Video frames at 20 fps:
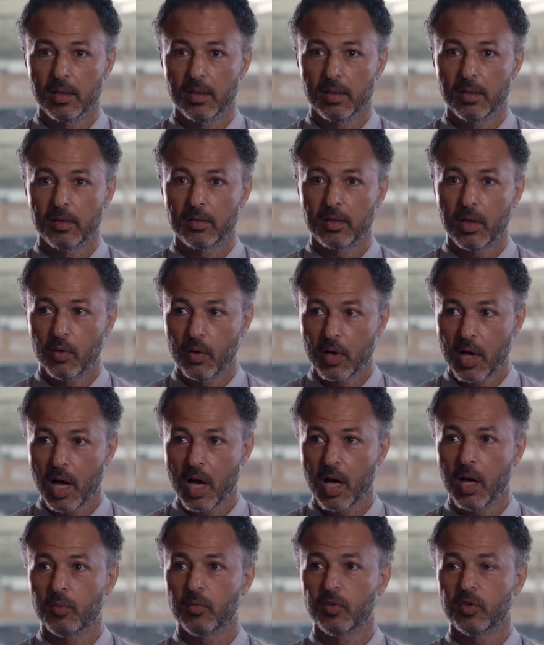So
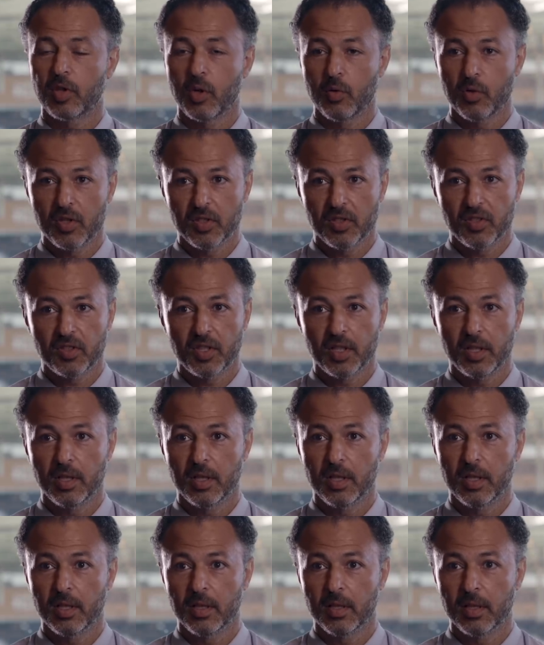calm, so
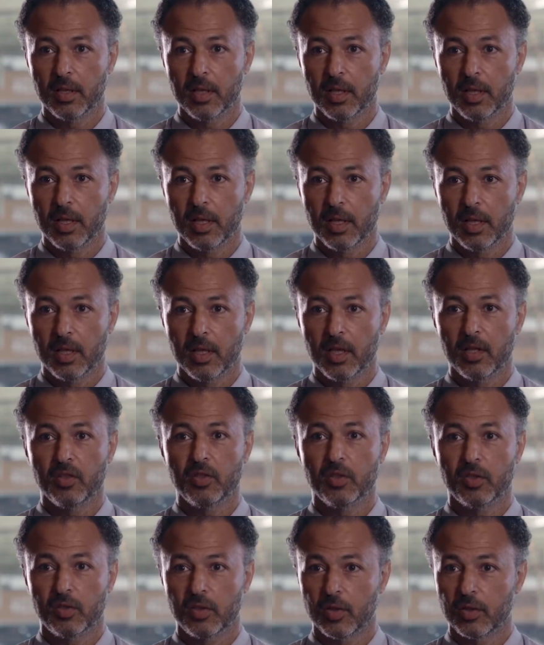considered, and
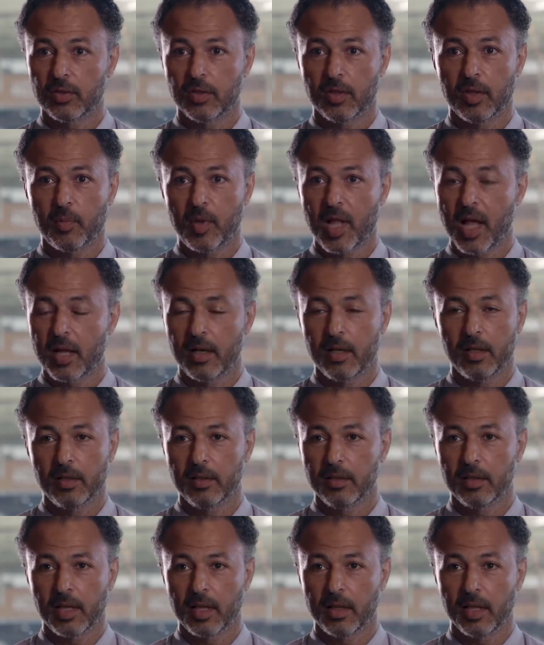just stuck to the plan,
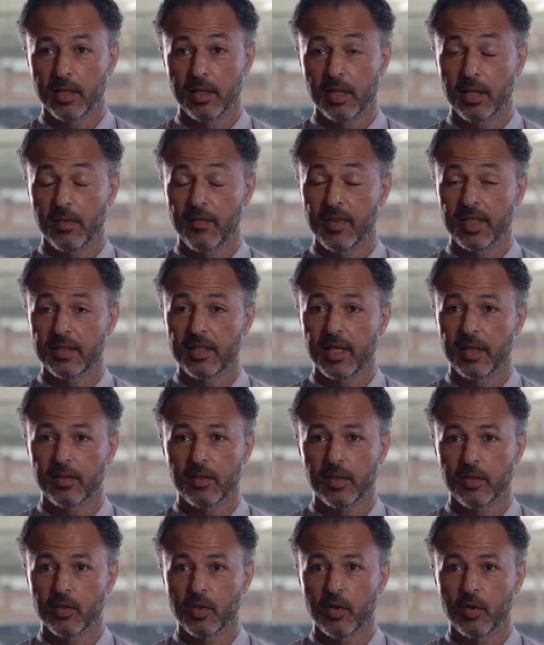and I think he did a
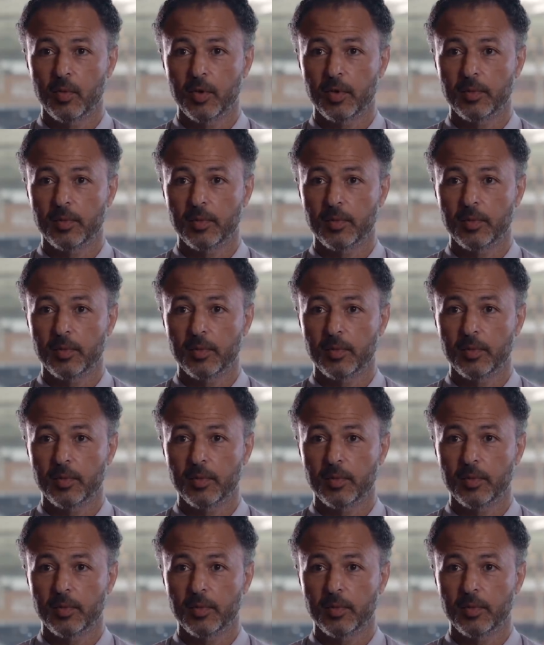fantastic job.